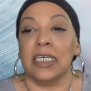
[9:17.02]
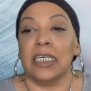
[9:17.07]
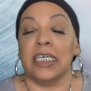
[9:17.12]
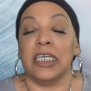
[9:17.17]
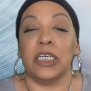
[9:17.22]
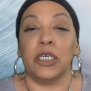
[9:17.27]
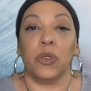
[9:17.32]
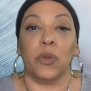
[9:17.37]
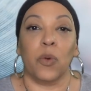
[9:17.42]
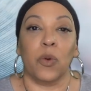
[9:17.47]

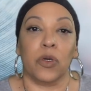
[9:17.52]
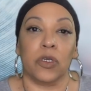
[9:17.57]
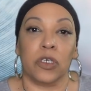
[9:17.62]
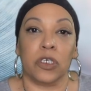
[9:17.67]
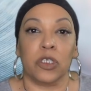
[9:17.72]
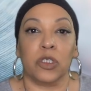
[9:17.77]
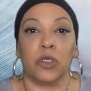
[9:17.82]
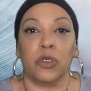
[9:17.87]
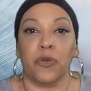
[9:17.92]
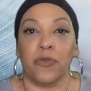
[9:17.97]
in
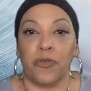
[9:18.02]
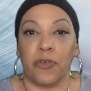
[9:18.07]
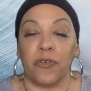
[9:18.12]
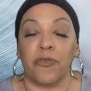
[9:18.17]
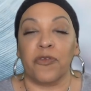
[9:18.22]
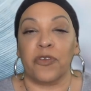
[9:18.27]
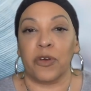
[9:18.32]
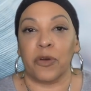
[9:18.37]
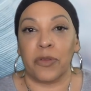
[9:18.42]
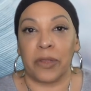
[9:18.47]
order to
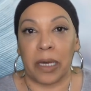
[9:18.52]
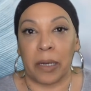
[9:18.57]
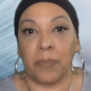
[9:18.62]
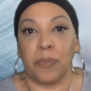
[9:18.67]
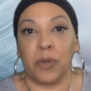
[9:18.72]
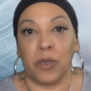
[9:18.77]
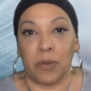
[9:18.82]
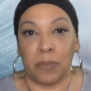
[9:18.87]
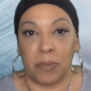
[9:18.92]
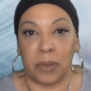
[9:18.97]
fulfill that
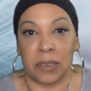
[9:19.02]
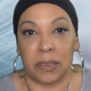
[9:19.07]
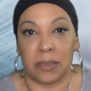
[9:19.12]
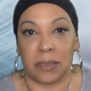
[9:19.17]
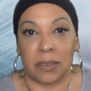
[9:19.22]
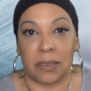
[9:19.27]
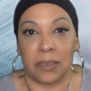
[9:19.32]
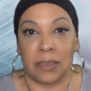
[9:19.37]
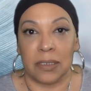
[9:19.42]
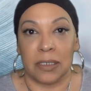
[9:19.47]

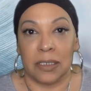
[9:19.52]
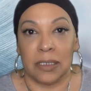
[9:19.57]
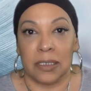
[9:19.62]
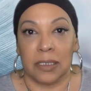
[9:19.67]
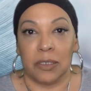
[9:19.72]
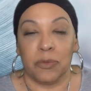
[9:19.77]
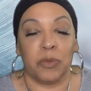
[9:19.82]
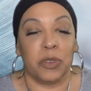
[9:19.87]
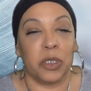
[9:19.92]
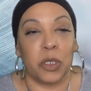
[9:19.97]
purpose.
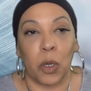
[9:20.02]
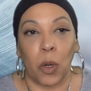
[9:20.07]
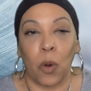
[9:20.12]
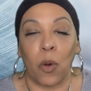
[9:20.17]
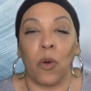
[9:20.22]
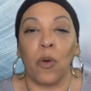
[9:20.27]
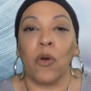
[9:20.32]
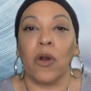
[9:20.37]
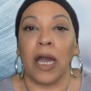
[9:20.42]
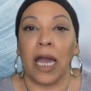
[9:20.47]
We
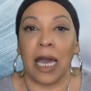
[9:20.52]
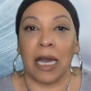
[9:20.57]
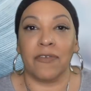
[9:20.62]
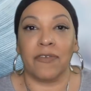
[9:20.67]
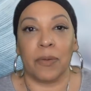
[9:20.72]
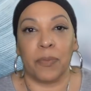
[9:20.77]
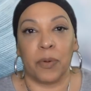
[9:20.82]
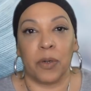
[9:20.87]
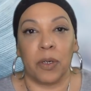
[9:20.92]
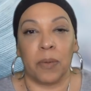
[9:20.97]
all have
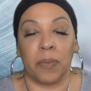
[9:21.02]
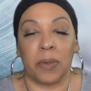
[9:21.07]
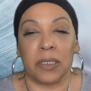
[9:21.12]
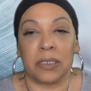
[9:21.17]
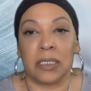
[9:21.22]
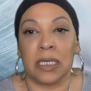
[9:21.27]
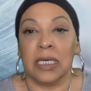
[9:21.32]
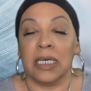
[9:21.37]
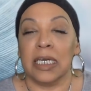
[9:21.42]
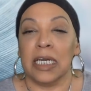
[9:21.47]
a
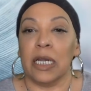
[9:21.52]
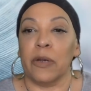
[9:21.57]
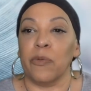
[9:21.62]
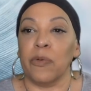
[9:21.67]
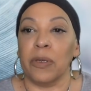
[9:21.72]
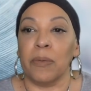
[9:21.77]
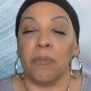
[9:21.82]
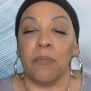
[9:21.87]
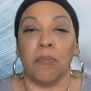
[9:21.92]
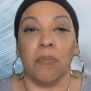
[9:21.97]
purpose, and
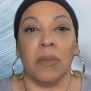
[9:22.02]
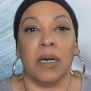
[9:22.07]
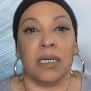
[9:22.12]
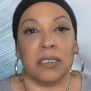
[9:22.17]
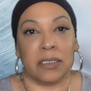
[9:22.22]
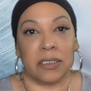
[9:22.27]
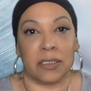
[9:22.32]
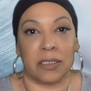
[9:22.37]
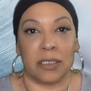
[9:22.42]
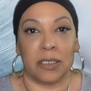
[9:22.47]
we
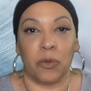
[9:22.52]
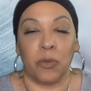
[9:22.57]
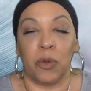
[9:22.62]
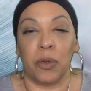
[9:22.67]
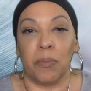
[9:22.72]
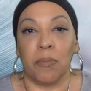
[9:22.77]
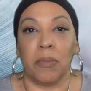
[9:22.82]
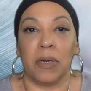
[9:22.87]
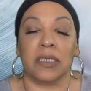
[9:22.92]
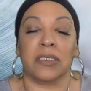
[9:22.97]
must
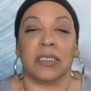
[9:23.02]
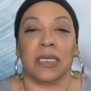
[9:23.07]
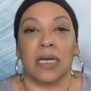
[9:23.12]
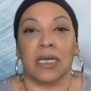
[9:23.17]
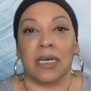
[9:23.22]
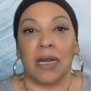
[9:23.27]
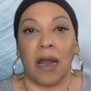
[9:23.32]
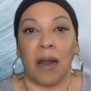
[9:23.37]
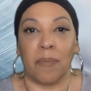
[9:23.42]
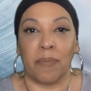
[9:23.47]

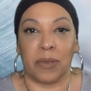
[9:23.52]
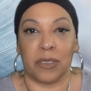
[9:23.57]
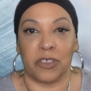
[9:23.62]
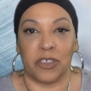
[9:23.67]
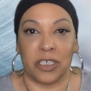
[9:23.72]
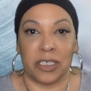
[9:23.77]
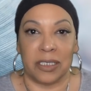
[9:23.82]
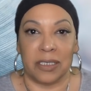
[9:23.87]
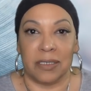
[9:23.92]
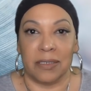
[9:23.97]

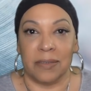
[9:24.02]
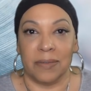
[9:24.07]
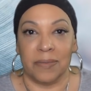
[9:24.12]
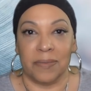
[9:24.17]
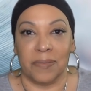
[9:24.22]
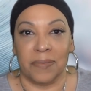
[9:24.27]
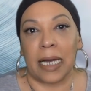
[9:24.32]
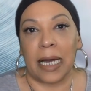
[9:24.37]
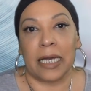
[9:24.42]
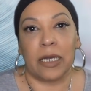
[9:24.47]
accomplish it.
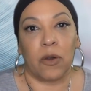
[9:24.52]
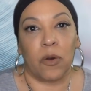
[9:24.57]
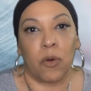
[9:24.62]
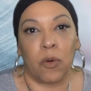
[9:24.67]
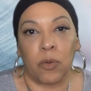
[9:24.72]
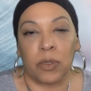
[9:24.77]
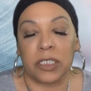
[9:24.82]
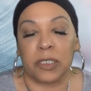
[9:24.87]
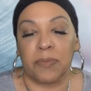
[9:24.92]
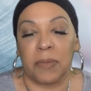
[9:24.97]
I
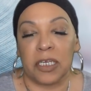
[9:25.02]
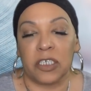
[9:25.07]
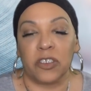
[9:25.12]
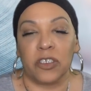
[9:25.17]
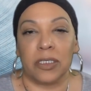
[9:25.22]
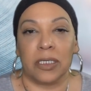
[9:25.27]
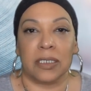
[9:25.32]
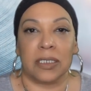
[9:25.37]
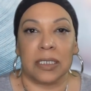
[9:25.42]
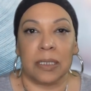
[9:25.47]
always
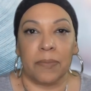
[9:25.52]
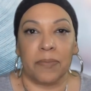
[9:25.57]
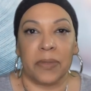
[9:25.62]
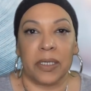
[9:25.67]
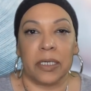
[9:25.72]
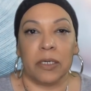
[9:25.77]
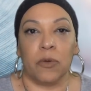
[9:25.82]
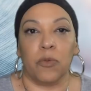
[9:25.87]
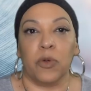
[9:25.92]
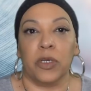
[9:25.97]
mention the same
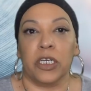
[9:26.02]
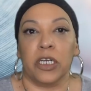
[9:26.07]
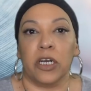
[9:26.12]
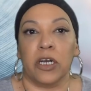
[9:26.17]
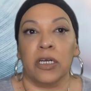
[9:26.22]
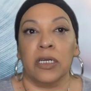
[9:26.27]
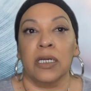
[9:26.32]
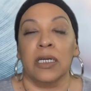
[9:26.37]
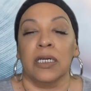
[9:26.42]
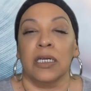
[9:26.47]
thing. We
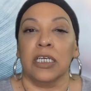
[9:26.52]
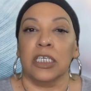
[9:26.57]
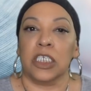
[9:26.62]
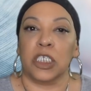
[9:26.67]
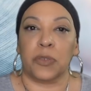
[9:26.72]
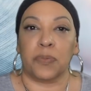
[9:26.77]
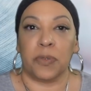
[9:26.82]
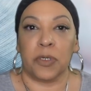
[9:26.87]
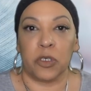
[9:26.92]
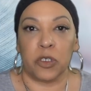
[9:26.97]
are
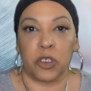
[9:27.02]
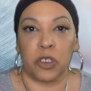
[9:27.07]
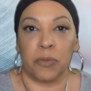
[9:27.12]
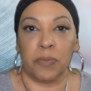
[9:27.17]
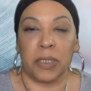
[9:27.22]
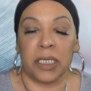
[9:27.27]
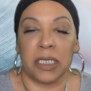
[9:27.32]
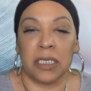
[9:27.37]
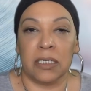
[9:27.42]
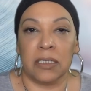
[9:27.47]
spiritual
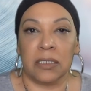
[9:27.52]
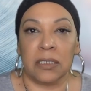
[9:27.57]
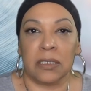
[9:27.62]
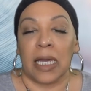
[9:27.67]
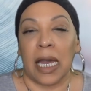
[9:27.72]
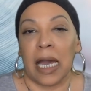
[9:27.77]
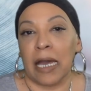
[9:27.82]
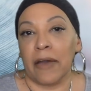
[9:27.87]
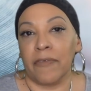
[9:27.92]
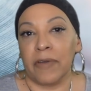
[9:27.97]
beings
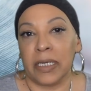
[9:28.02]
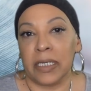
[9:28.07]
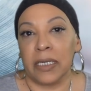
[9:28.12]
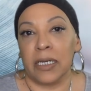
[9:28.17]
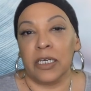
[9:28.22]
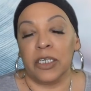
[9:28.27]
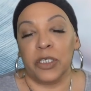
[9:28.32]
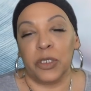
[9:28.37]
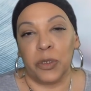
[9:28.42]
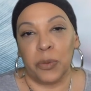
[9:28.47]
having
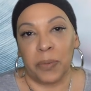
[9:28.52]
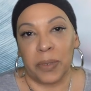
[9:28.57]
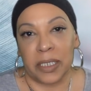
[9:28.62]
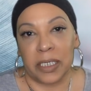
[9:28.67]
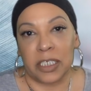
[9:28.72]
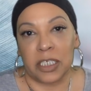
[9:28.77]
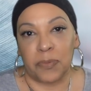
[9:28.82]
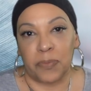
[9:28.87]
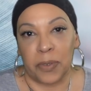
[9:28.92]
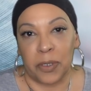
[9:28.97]
a human
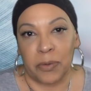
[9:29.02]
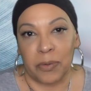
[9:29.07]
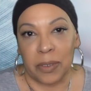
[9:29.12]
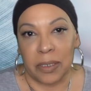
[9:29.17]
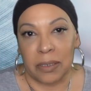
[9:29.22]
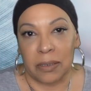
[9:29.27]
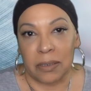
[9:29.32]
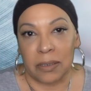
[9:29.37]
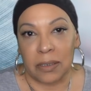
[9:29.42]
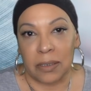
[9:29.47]

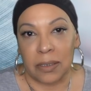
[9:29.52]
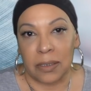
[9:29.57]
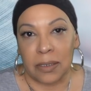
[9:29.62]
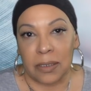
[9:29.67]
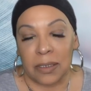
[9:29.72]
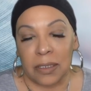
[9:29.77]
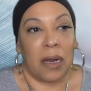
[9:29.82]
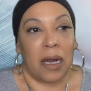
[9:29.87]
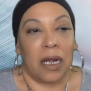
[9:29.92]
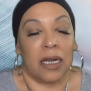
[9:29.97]
experience.
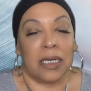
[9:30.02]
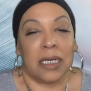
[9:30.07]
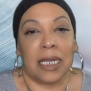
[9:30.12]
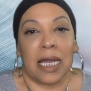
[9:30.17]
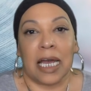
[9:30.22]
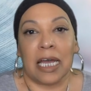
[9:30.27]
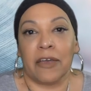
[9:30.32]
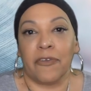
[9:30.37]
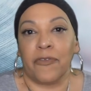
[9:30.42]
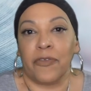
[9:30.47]
Our
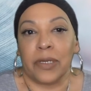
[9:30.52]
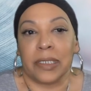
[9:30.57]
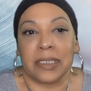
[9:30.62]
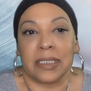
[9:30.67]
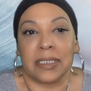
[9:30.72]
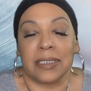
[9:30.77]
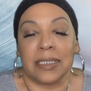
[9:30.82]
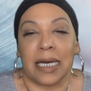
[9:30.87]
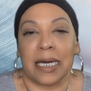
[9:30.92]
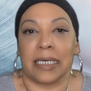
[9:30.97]
life
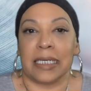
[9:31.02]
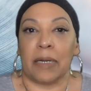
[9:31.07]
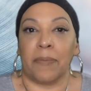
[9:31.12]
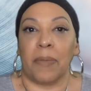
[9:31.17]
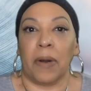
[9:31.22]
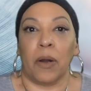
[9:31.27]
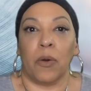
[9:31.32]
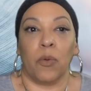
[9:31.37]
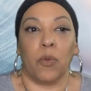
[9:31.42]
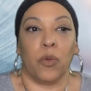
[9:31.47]
is not
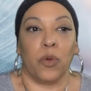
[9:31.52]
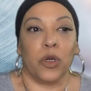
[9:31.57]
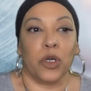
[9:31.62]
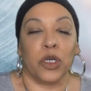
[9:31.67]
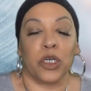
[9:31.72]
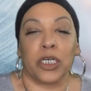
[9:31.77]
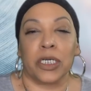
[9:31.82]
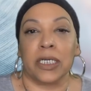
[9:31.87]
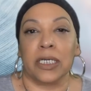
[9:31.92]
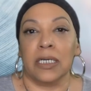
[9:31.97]
about
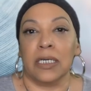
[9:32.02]
work,